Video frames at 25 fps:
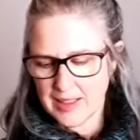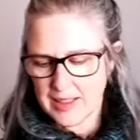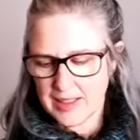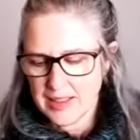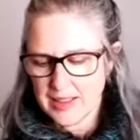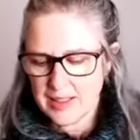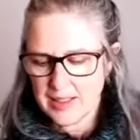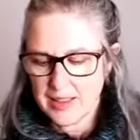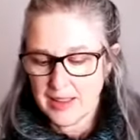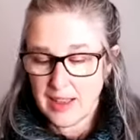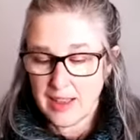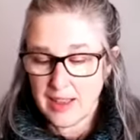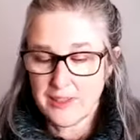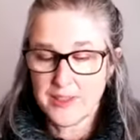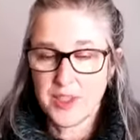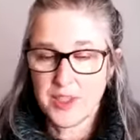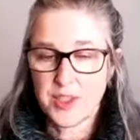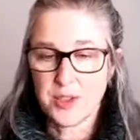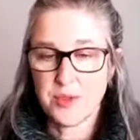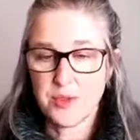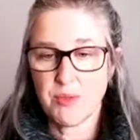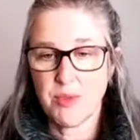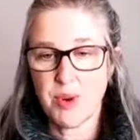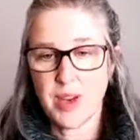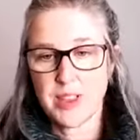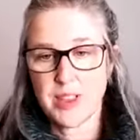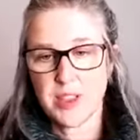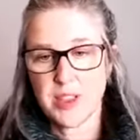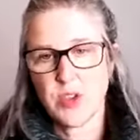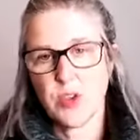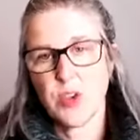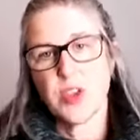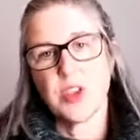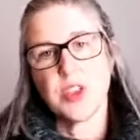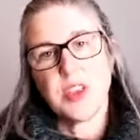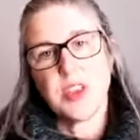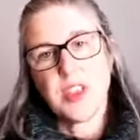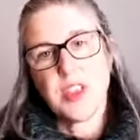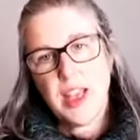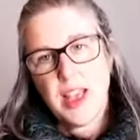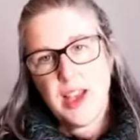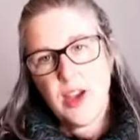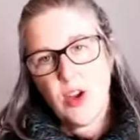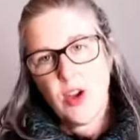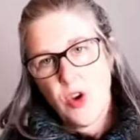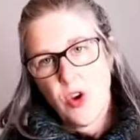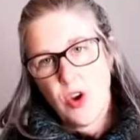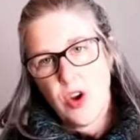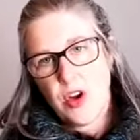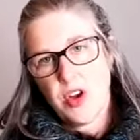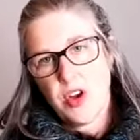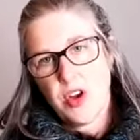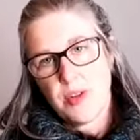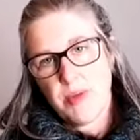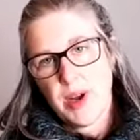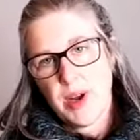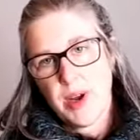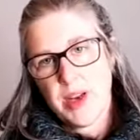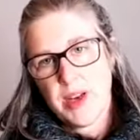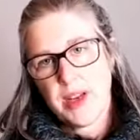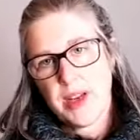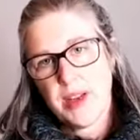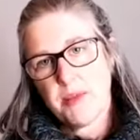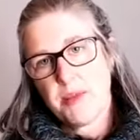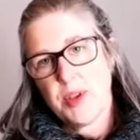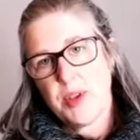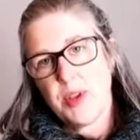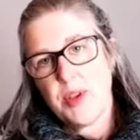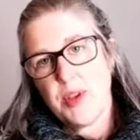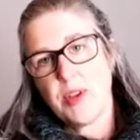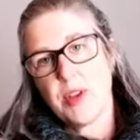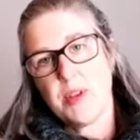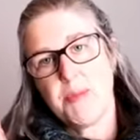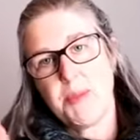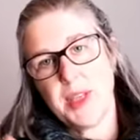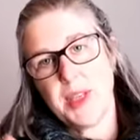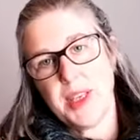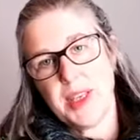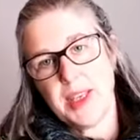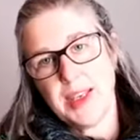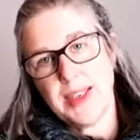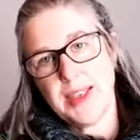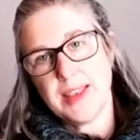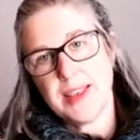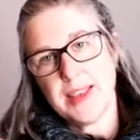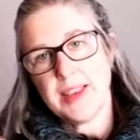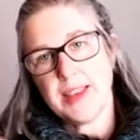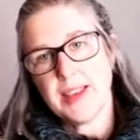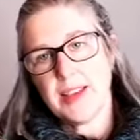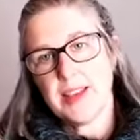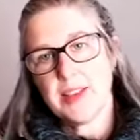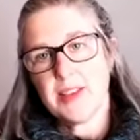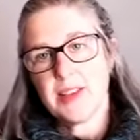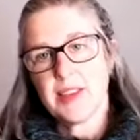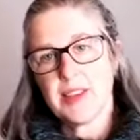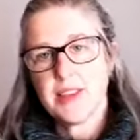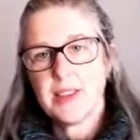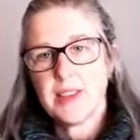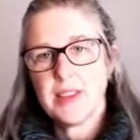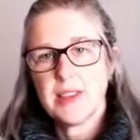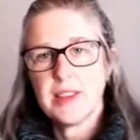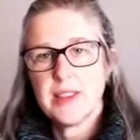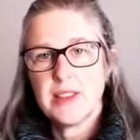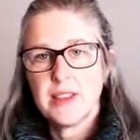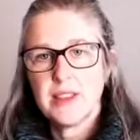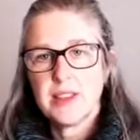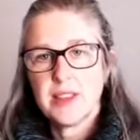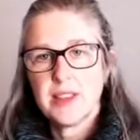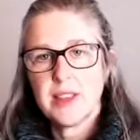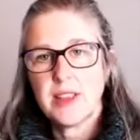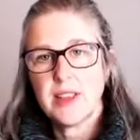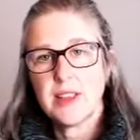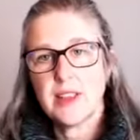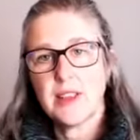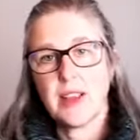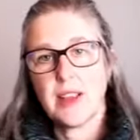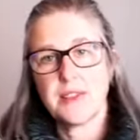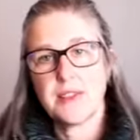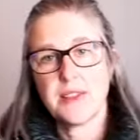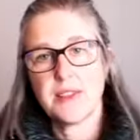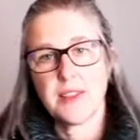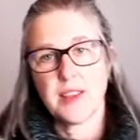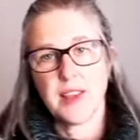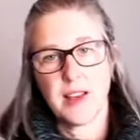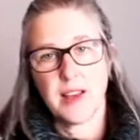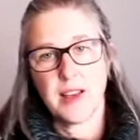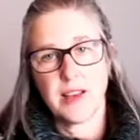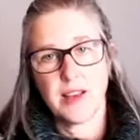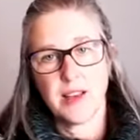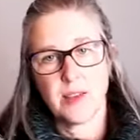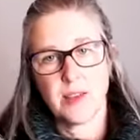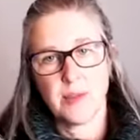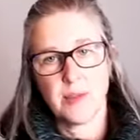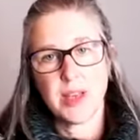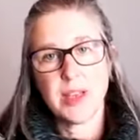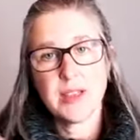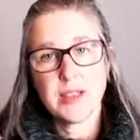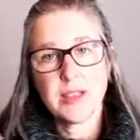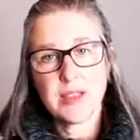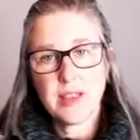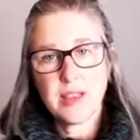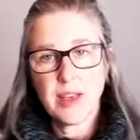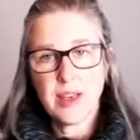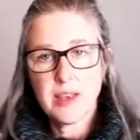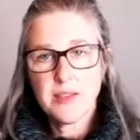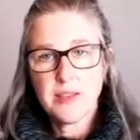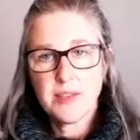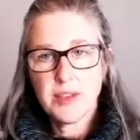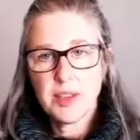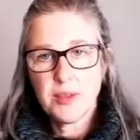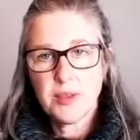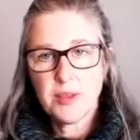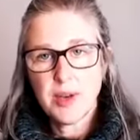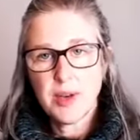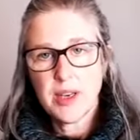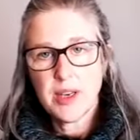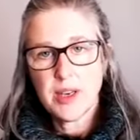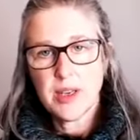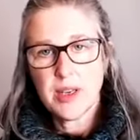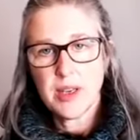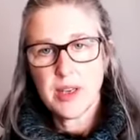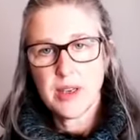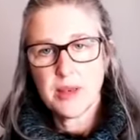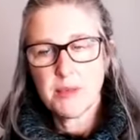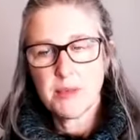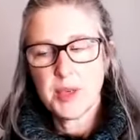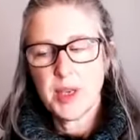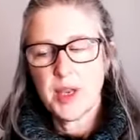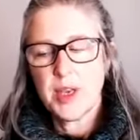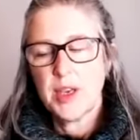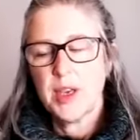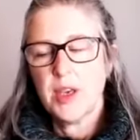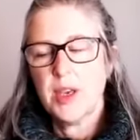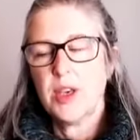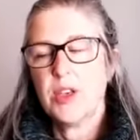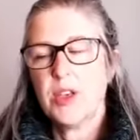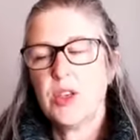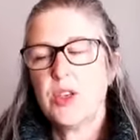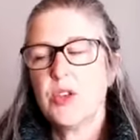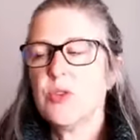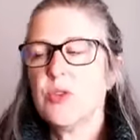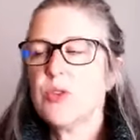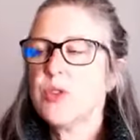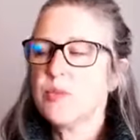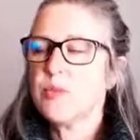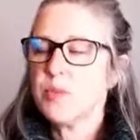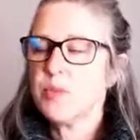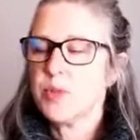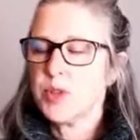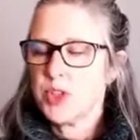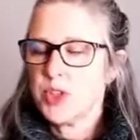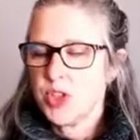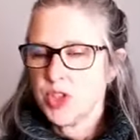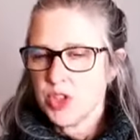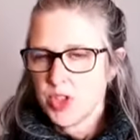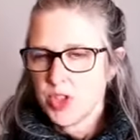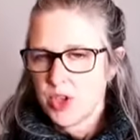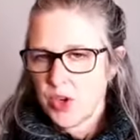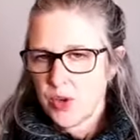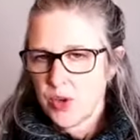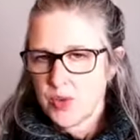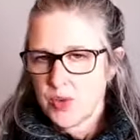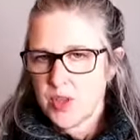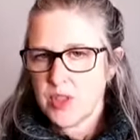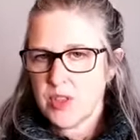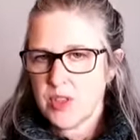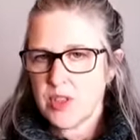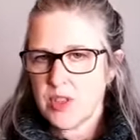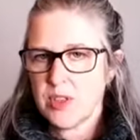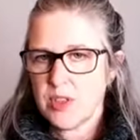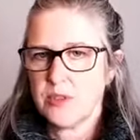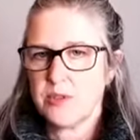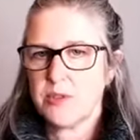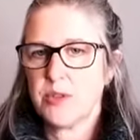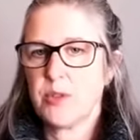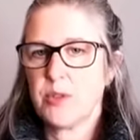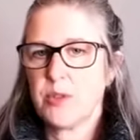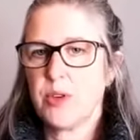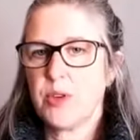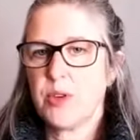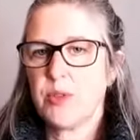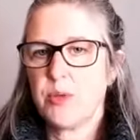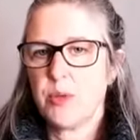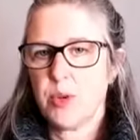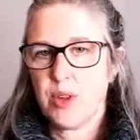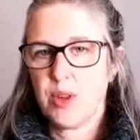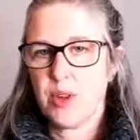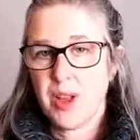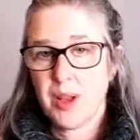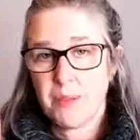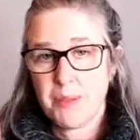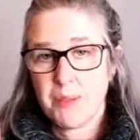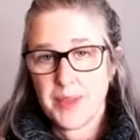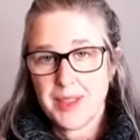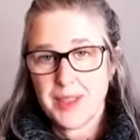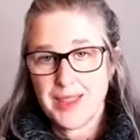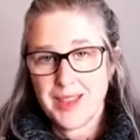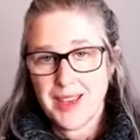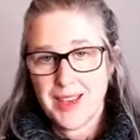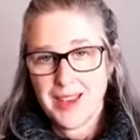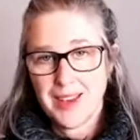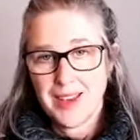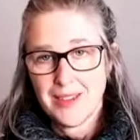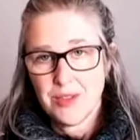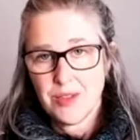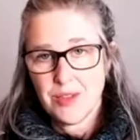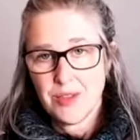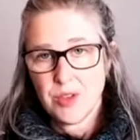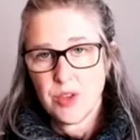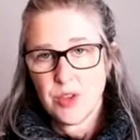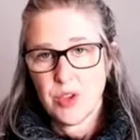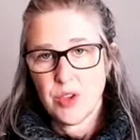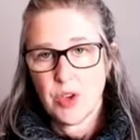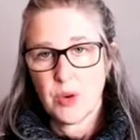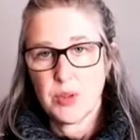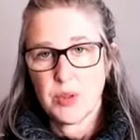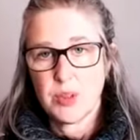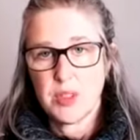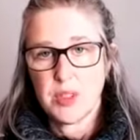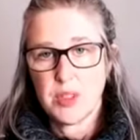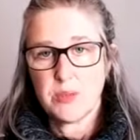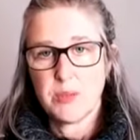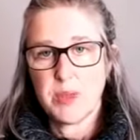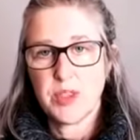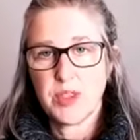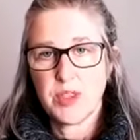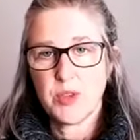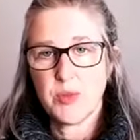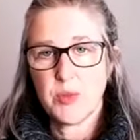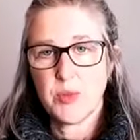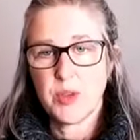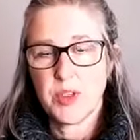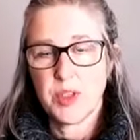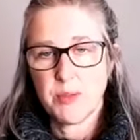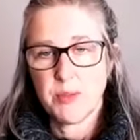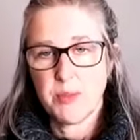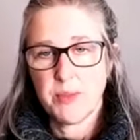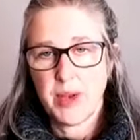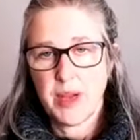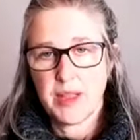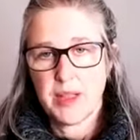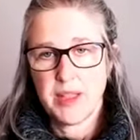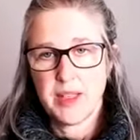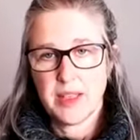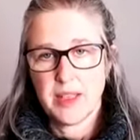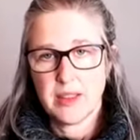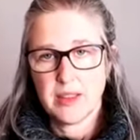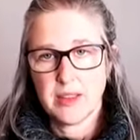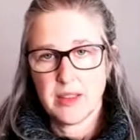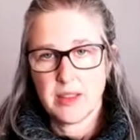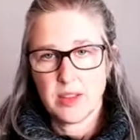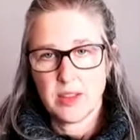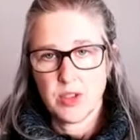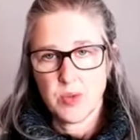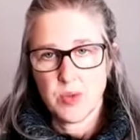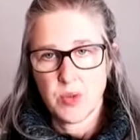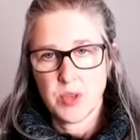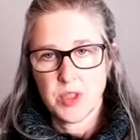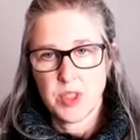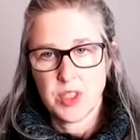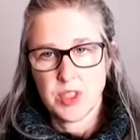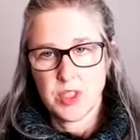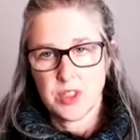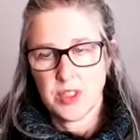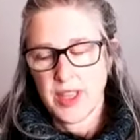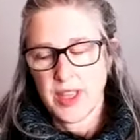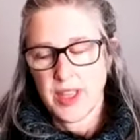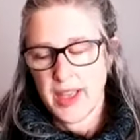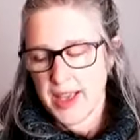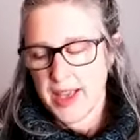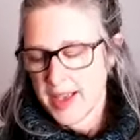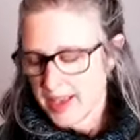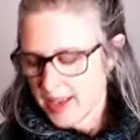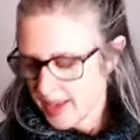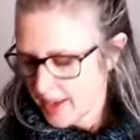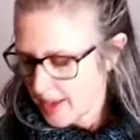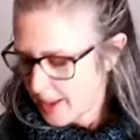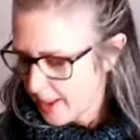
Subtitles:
left to right. So you're staying on your right hip, but you could be easing to the left side and the right side of your right hip. You could push your toes into the floor and roll up and down. So you go a little bit towards your belly and a little towards your leg.